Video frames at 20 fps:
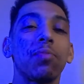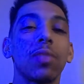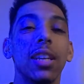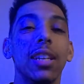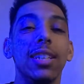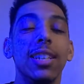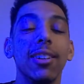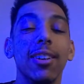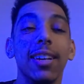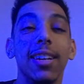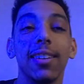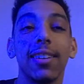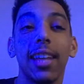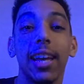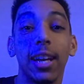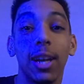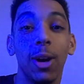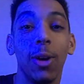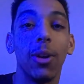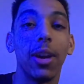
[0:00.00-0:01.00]
And Tyrion's
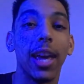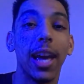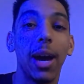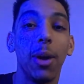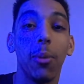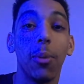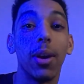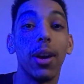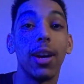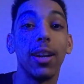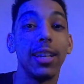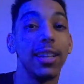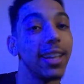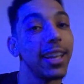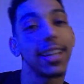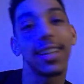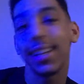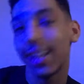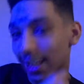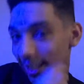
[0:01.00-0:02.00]
like, "Oh yeah, word." He
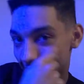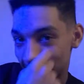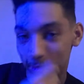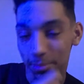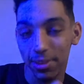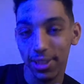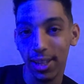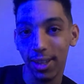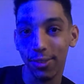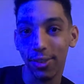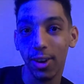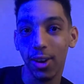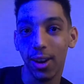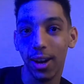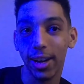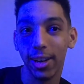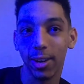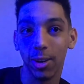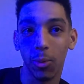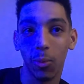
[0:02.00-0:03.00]
like cuts himself
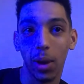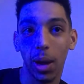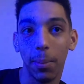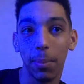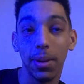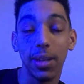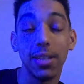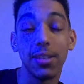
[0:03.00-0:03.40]
on her weapon.